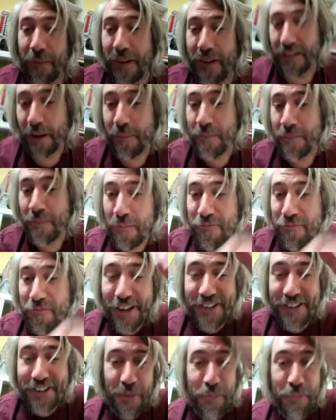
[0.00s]
I'm, I'm
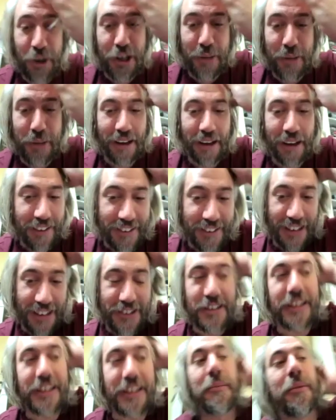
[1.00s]
writing a book about this
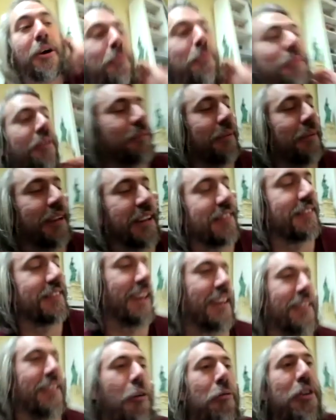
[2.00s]
actually at the moment. I mean, it's
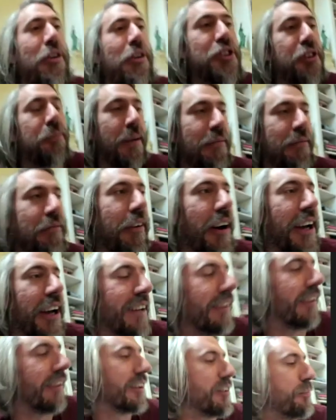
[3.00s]
it's only just been
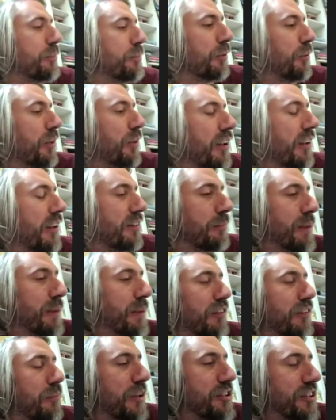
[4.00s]
finalised, but it's
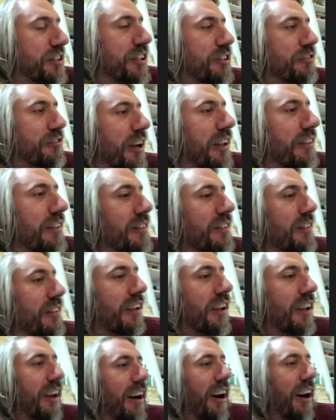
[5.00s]
about special interests,
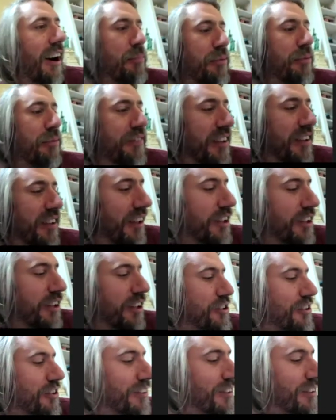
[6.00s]

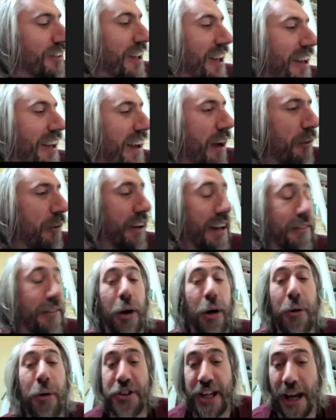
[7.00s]
hyperfixations, and I'm going to have a
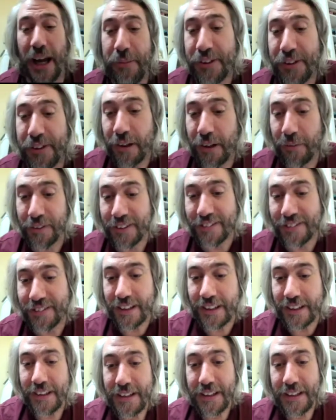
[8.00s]
whole chapter,
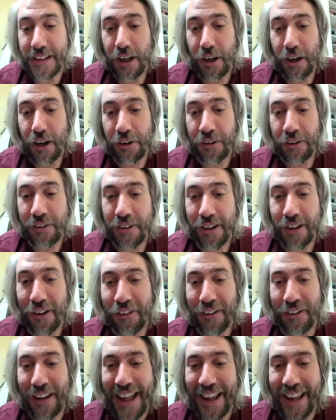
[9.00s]
obviously, on
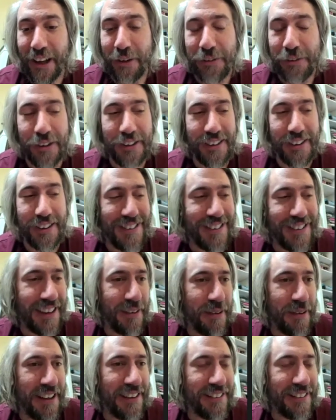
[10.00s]
on Lego. So it's
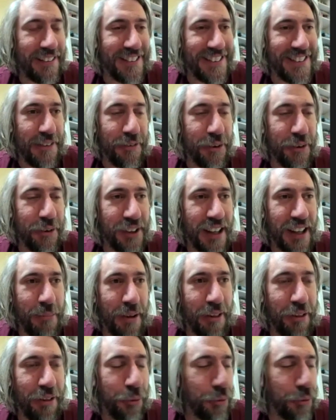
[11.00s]
it's difficult to get
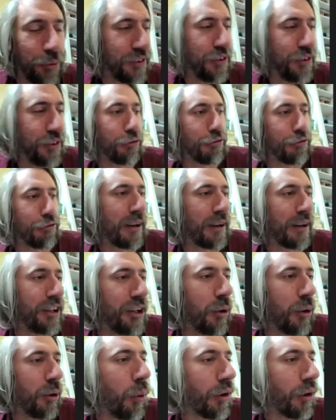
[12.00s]
my thoughts in order about you
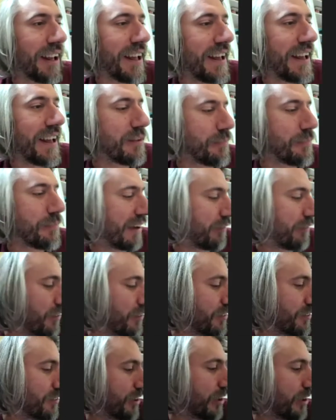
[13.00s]
know what it is about the
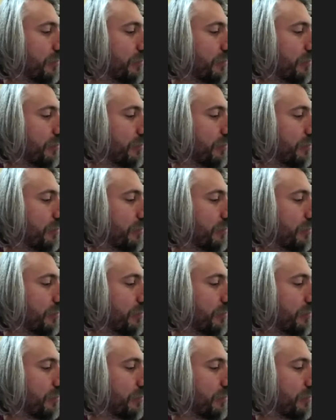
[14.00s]
stuff.